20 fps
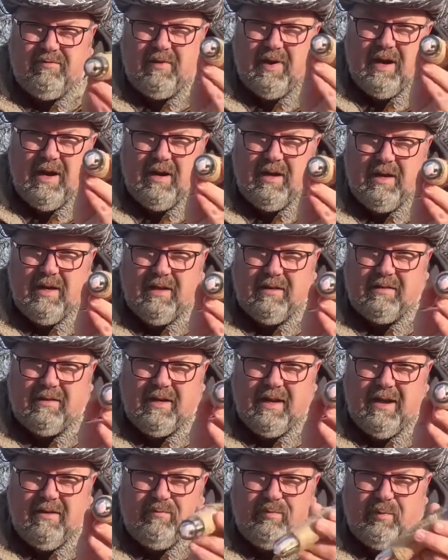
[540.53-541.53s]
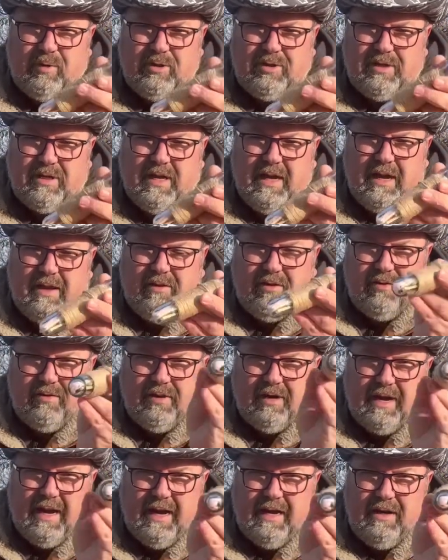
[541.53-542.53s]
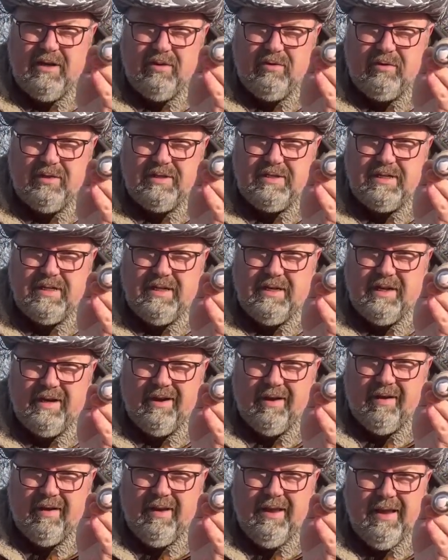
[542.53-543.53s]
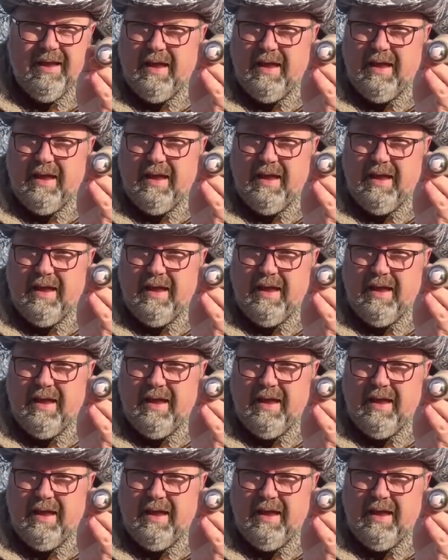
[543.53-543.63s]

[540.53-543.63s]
fire kit that I've put together that I know that's in here.